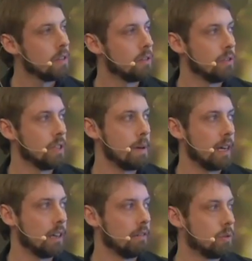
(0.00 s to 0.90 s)
So it's really about
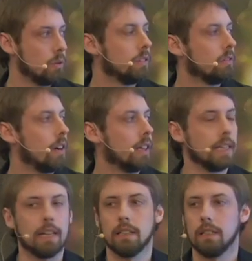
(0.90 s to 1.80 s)
kind of quantifying
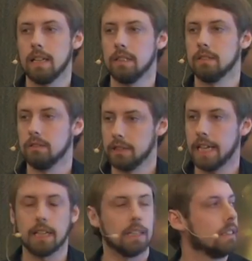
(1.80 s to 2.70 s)
that and
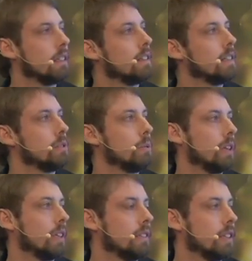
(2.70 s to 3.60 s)
checking that things are
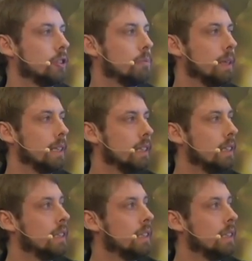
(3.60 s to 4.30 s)
working as they should be.